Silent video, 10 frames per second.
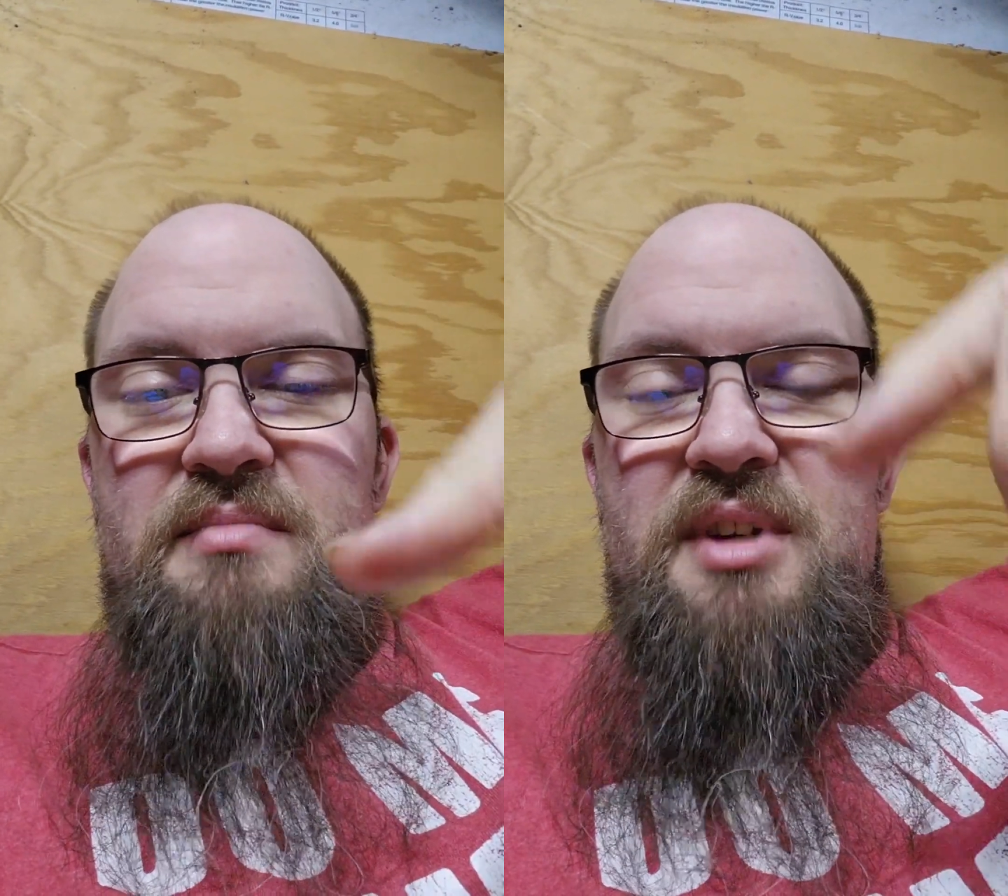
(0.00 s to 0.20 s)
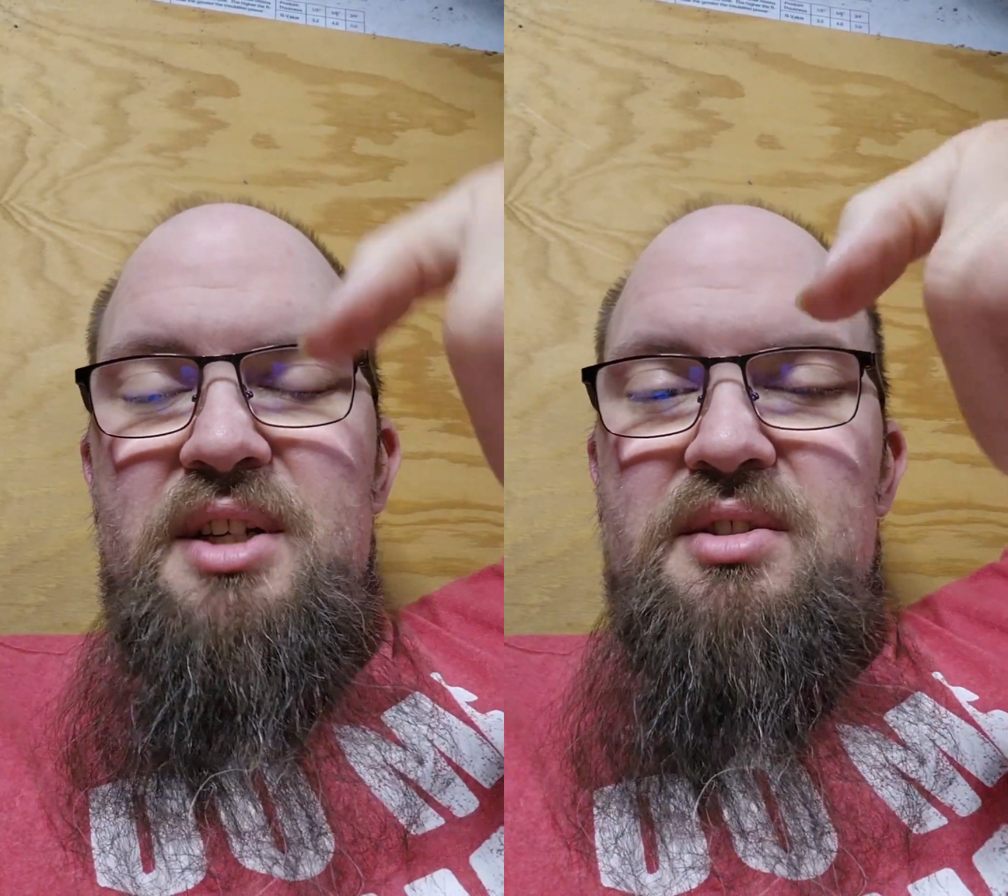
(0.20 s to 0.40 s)

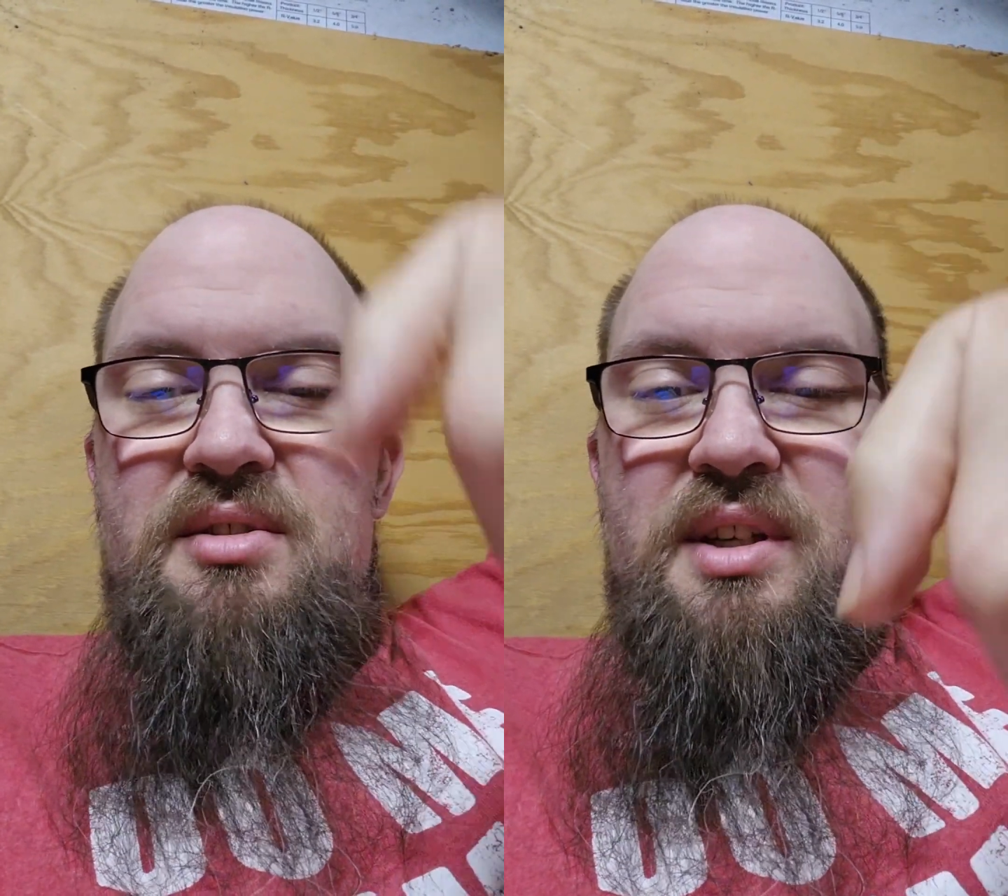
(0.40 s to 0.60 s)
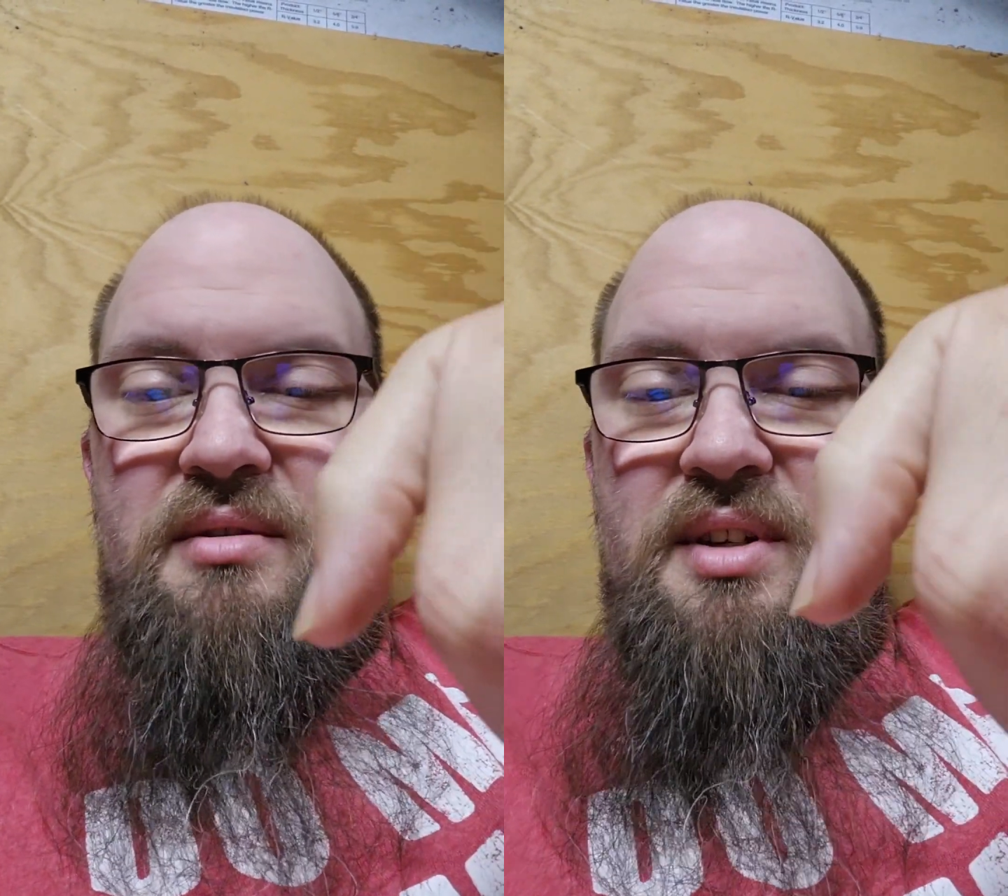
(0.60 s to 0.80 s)
make sure
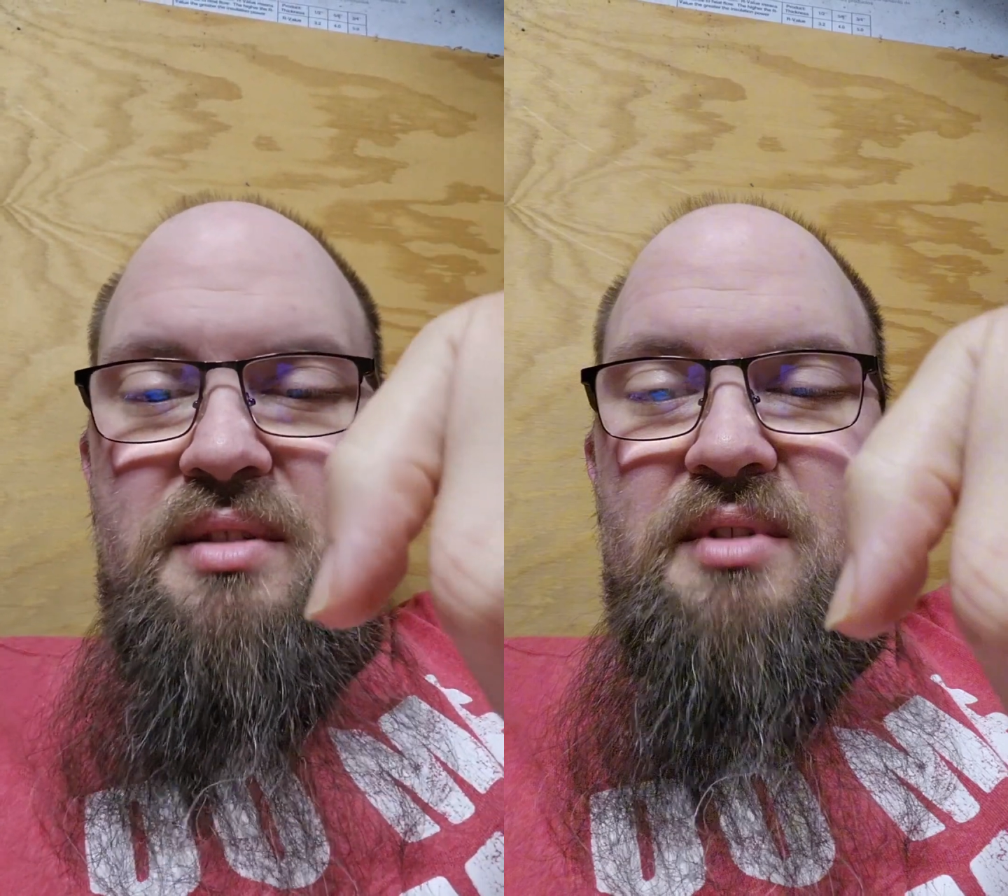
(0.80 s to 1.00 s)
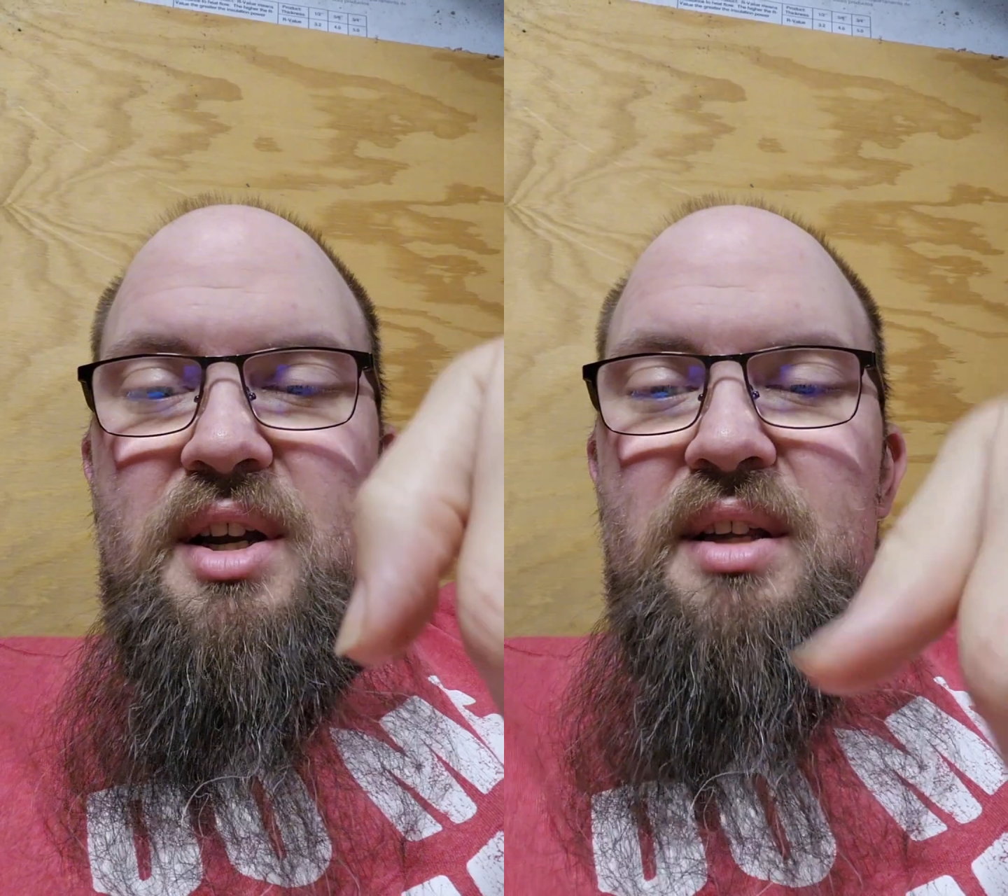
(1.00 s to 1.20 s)
they were in
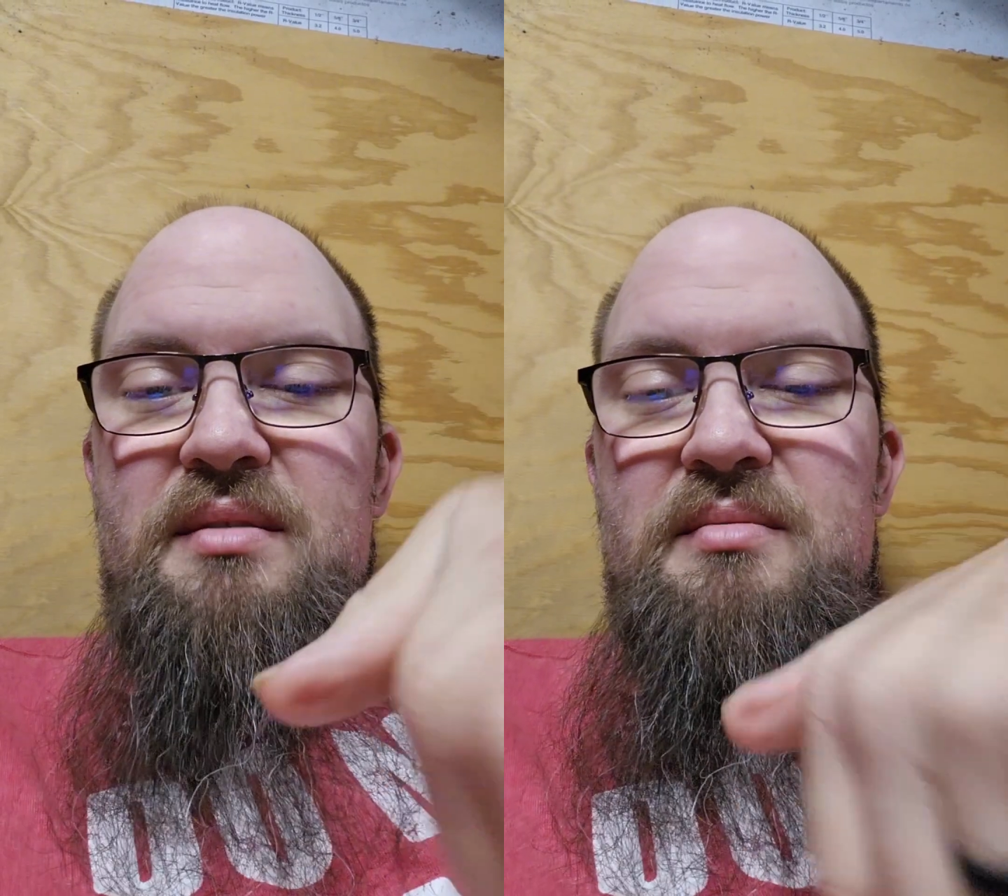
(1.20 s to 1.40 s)
right,